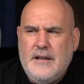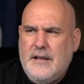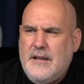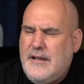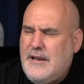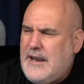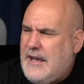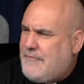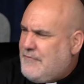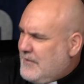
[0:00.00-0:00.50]

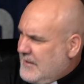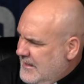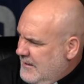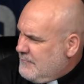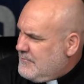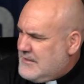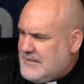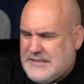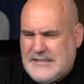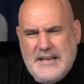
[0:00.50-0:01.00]
and I forget
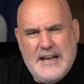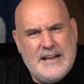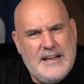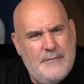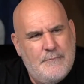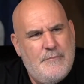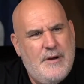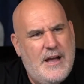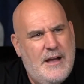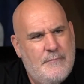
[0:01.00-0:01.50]
what the
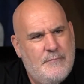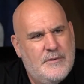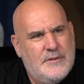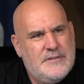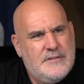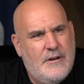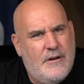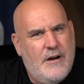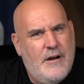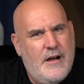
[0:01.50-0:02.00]
second bomb was
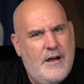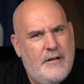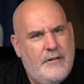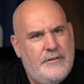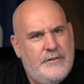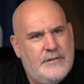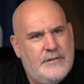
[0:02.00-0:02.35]
called.